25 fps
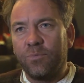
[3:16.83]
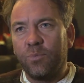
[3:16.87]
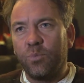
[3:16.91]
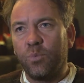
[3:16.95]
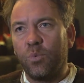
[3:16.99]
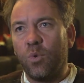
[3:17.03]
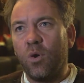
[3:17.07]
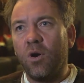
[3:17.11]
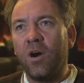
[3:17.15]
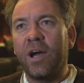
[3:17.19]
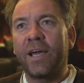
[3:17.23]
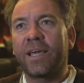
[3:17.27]

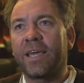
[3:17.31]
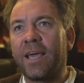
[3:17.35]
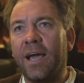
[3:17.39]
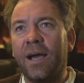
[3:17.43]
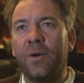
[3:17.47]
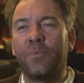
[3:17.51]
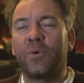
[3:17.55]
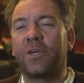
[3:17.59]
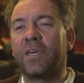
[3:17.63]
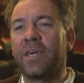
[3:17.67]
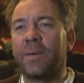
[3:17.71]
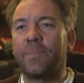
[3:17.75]
why
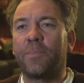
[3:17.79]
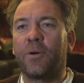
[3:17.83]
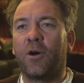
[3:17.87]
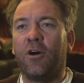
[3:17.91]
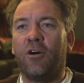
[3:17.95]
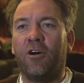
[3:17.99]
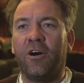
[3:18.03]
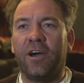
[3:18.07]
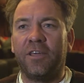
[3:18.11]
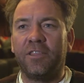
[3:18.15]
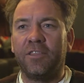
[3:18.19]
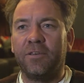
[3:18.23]
can't we get
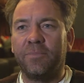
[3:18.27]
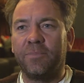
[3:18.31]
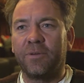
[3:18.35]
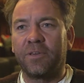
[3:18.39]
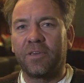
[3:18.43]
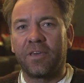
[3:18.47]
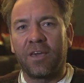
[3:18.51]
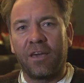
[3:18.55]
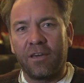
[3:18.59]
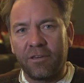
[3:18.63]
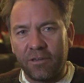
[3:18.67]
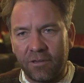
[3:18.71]
behind them
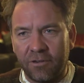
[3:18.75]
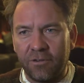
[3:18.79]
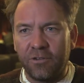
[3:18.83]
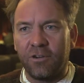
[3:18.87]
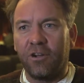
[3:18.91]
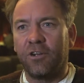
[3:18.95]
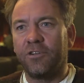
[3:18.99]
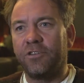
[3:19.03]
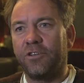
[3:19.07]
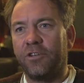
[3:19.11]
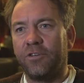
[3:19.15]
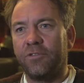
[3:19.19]
and go, good
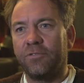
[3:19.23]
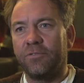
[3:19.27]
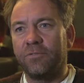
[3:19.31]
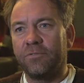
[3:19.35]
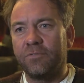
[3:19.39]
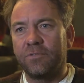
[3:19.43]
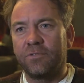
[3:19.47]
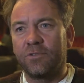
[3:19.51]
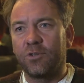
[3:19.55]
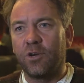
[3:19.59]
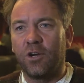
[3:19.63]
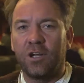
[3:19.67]
on you,
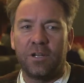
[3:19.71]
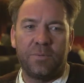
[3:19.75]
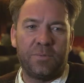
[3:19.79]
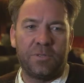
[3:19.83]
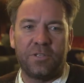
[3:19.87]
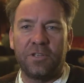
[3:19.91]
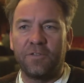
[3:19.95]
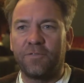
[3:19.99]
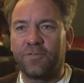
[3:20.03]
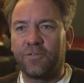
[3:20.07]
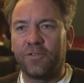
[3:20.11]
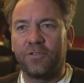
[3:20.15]
try to be
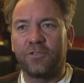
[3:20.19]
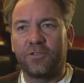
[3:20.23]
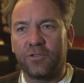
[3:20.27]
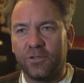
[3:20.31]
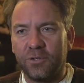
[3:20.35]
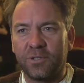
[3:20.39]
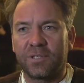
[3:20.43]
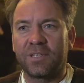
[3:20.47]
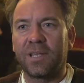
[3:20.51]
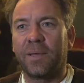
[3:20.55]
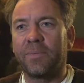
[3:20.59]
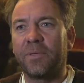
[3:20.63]
different, do
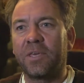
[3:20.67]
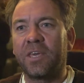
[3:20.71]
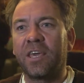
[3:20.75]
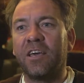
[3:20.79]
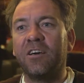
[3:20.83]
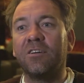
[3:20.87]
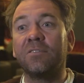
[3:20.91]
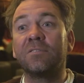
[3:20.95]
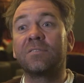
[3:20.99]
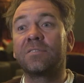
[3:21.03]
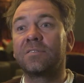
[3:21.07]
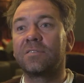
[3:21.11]
something
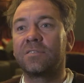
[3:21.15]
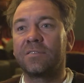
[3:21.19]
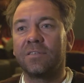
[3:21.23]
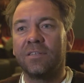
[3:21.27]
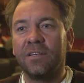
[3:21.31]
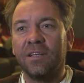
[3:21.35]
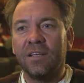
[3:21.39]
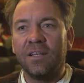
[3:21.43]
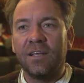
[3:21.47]
else.